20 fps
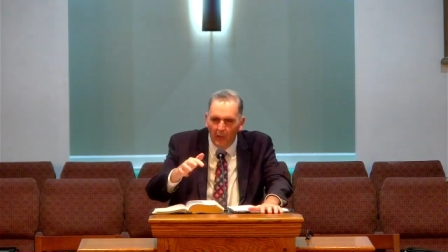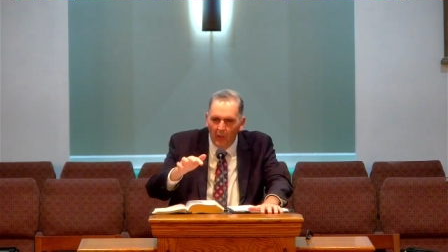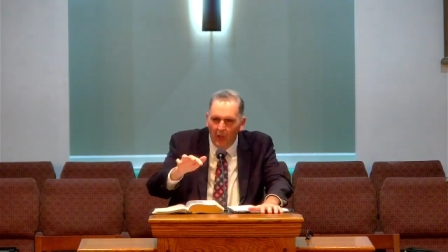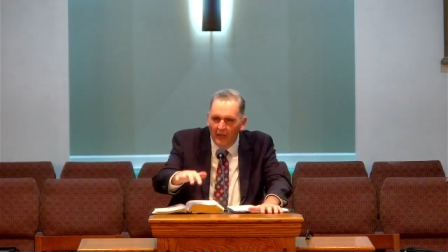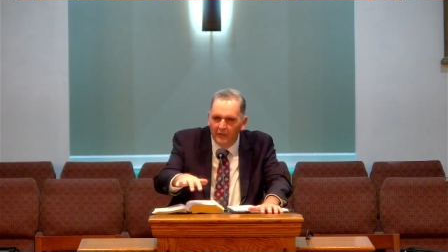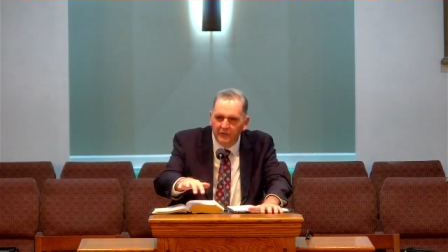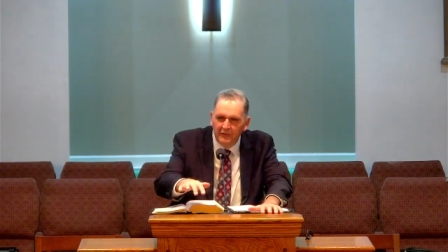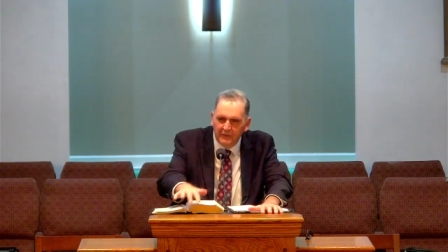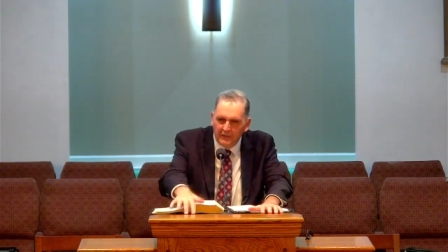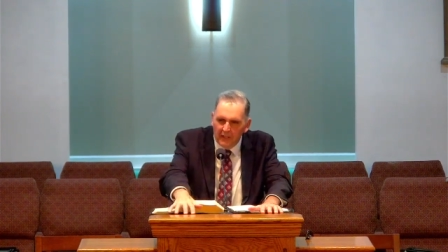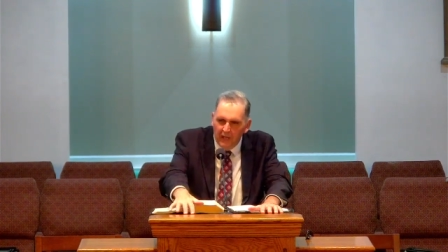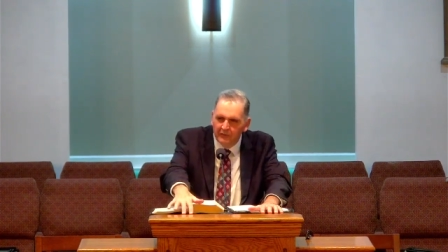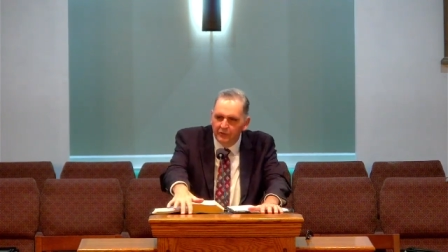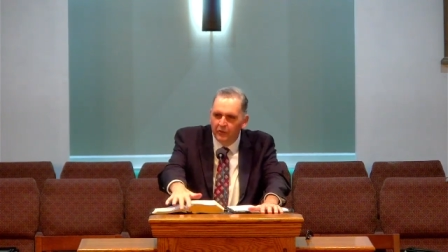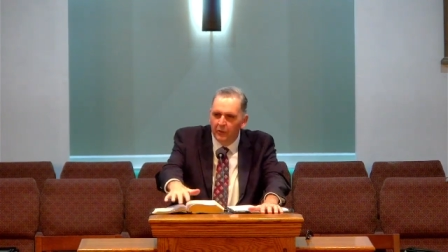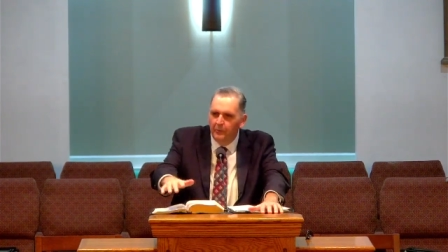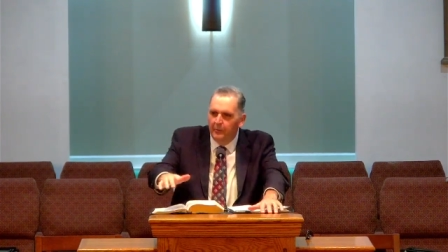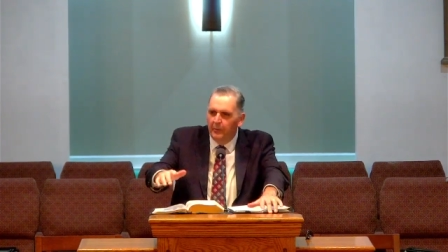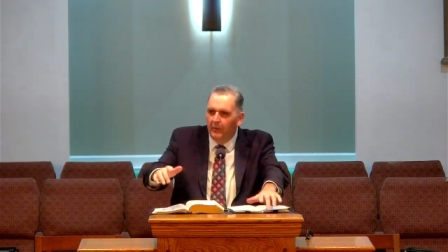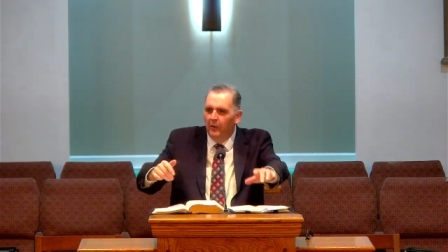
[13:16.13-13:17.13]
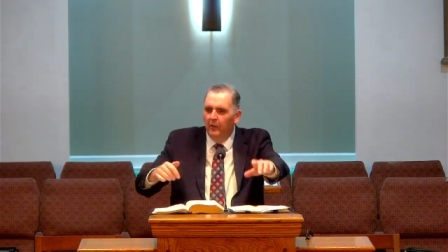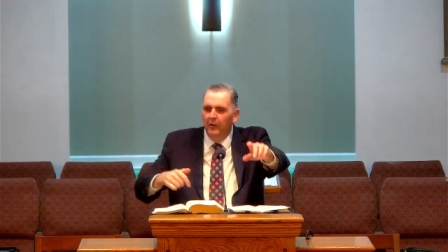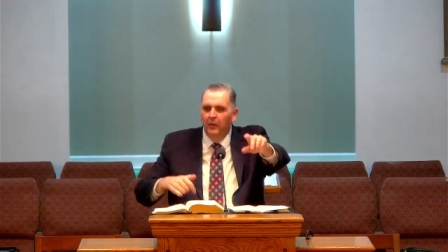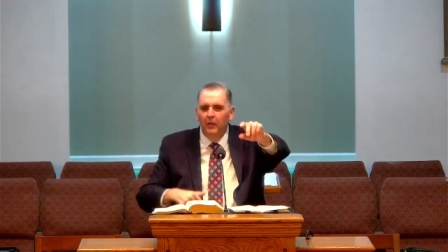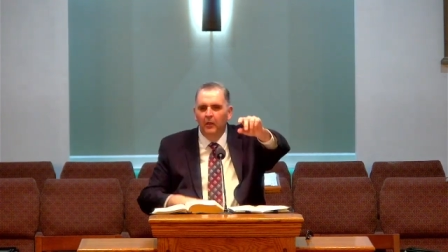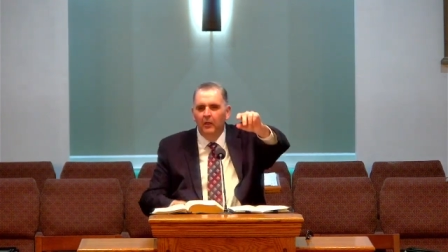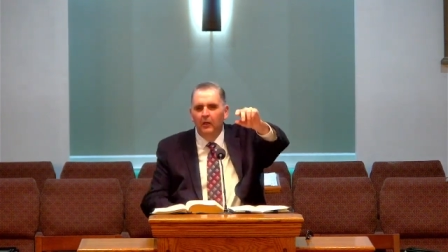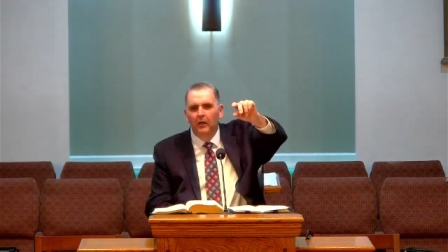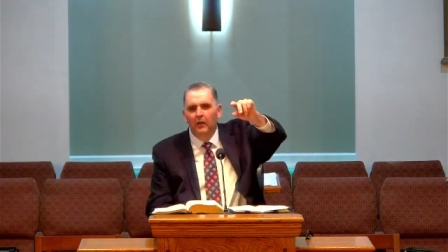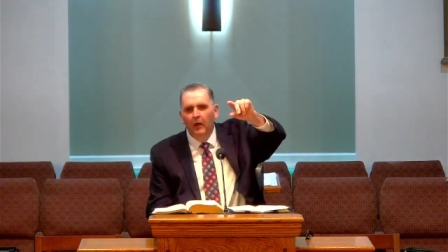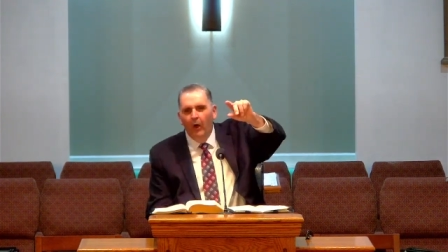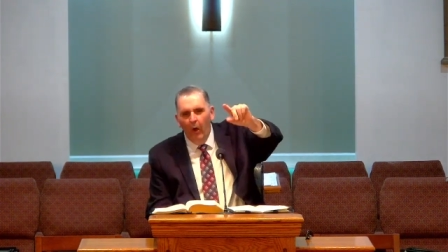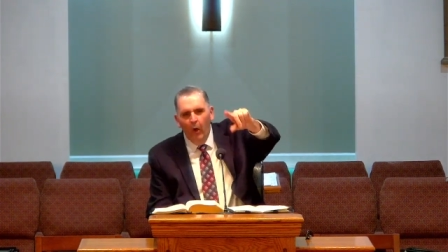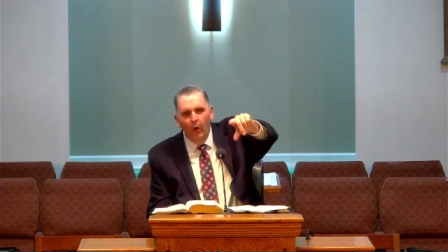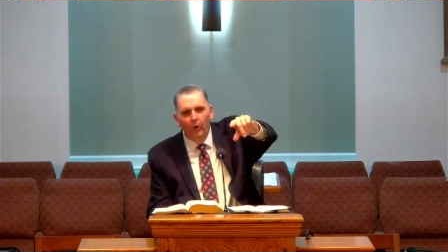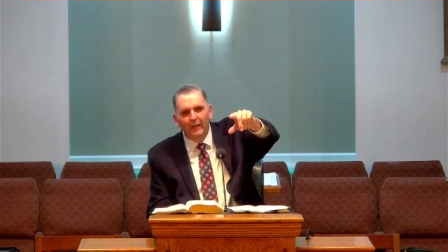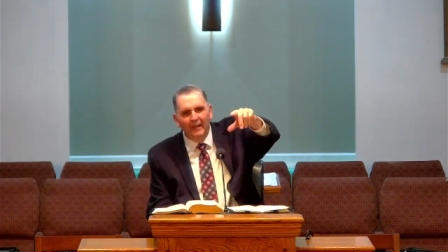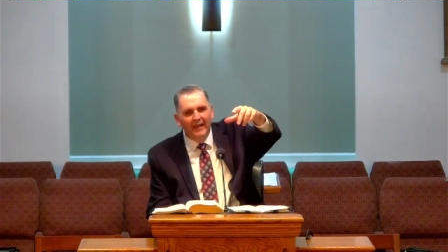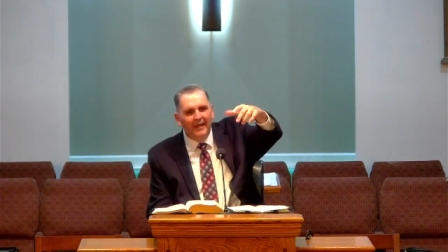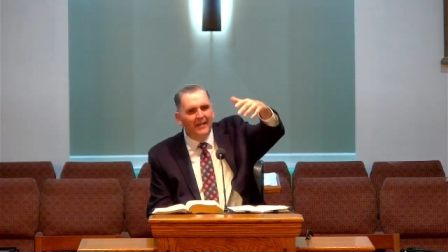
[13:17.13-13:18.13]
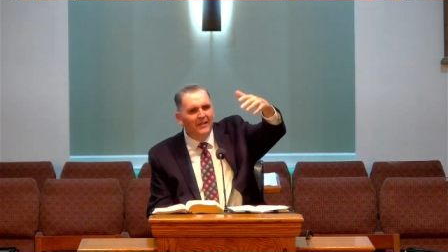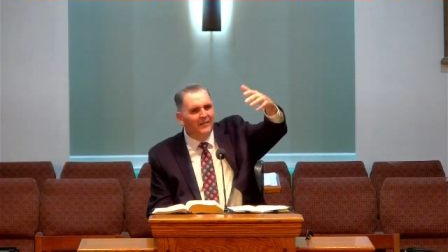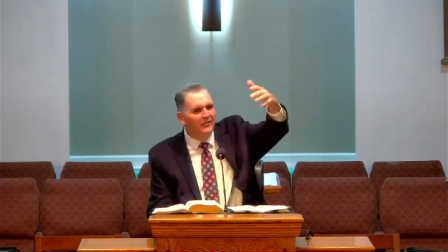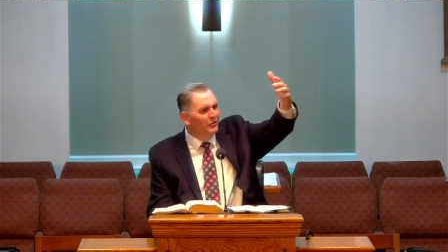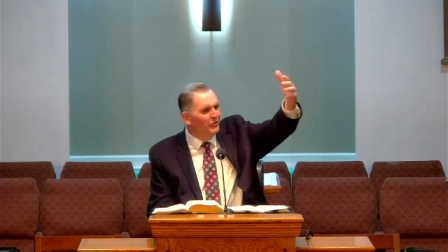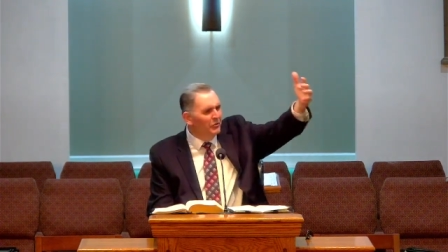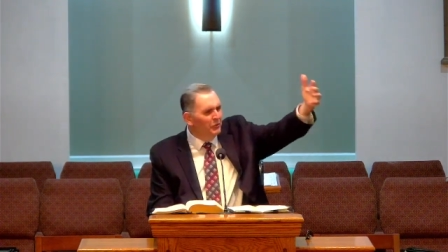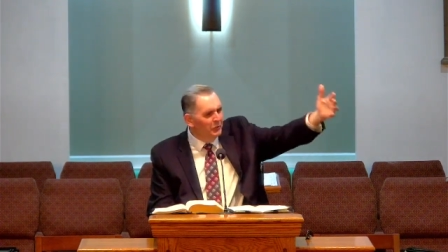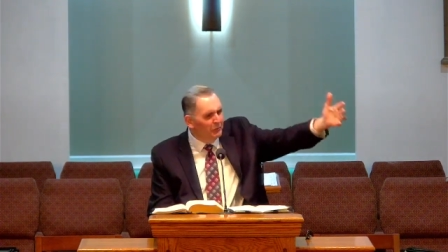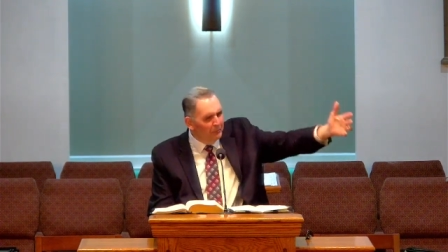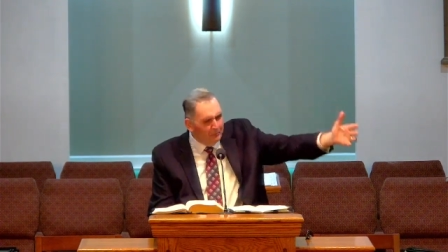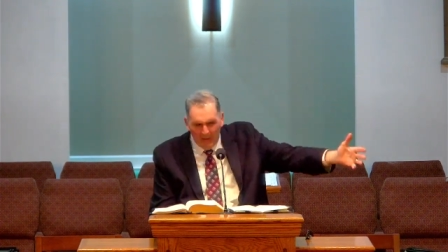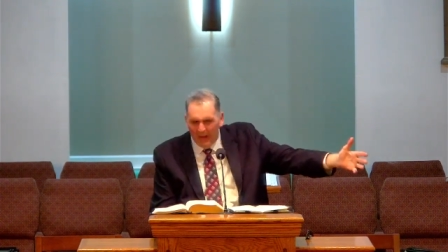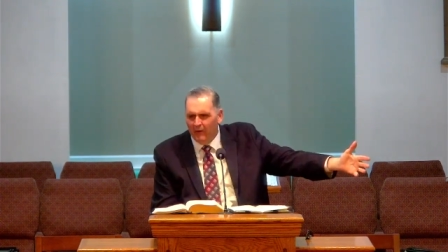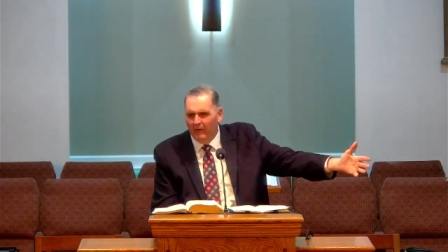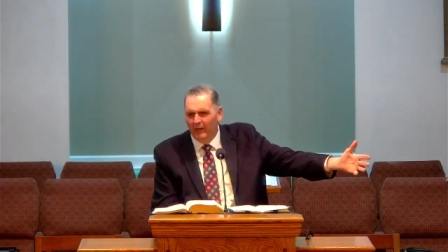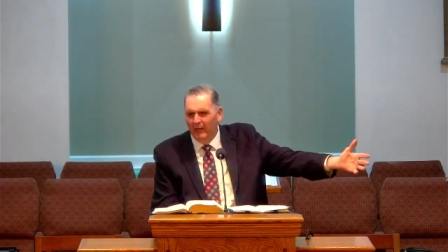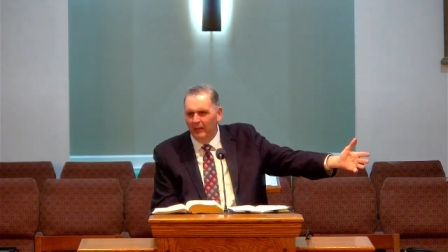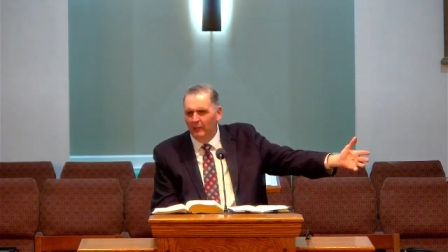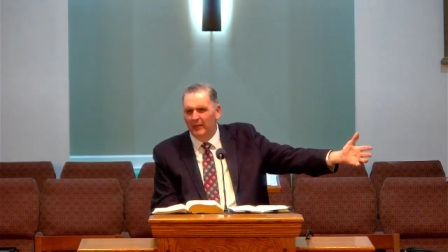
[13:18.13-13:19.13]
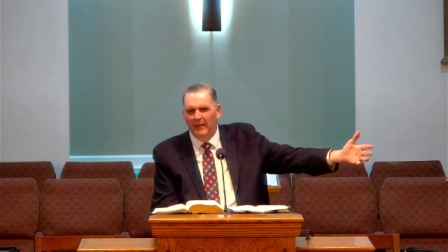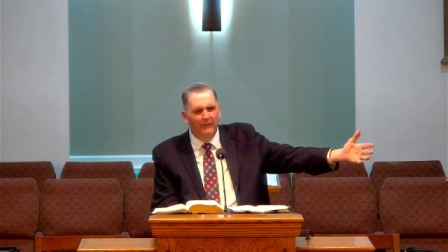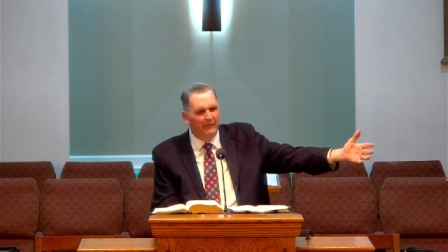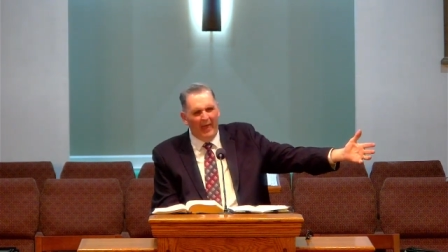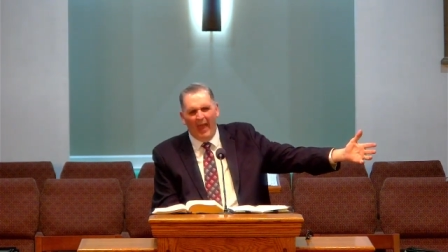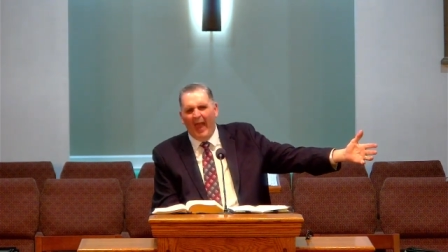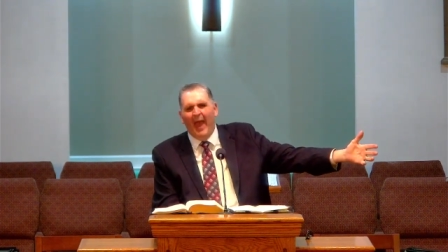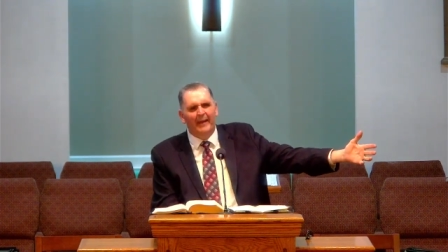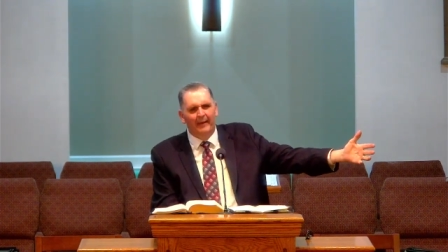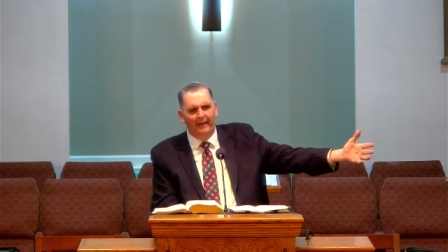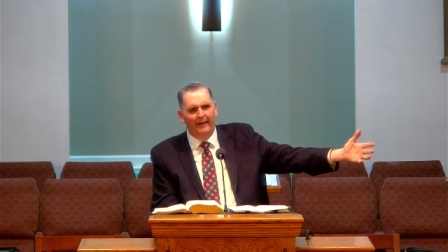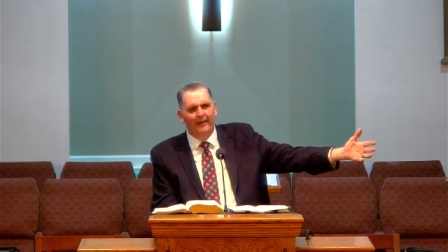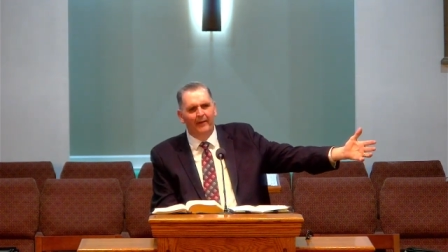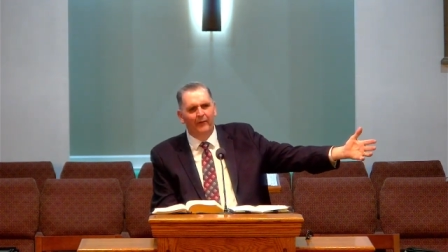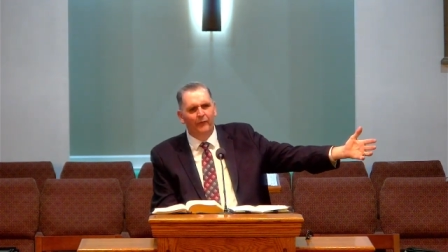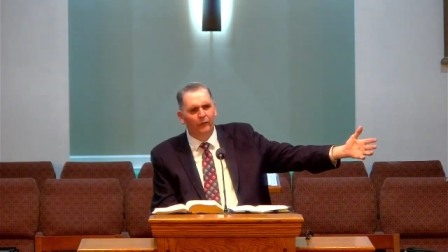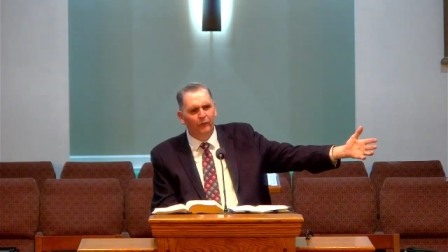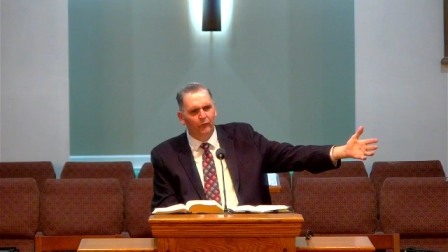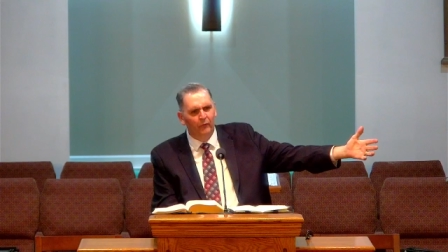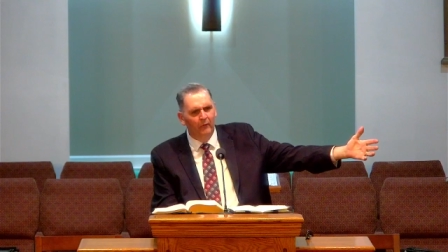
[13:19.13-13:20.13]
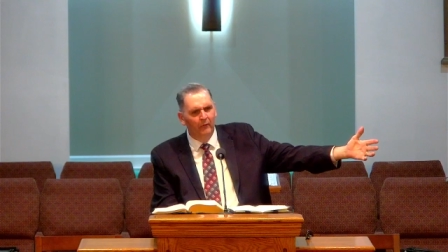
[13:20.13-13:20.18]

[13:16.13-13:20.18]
untouchable Holy Spirit, whatever that is,